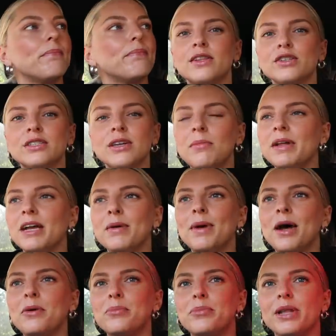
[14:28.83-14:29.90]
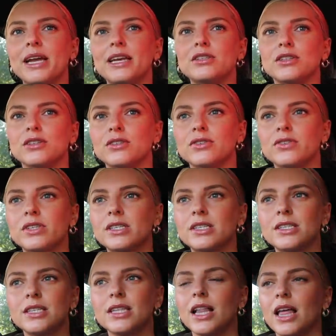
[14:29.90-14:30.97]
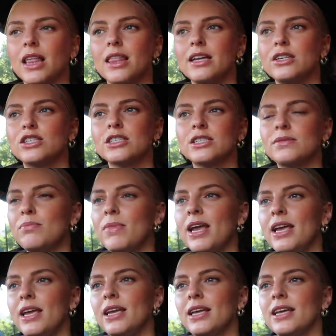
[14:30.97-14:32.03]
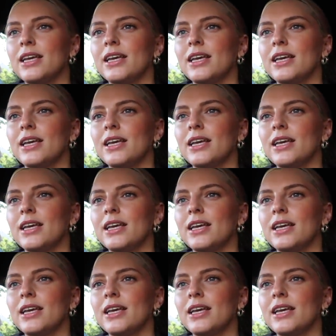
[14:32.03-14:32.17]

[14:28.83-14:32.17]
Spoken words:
There's something about blazers, like they just make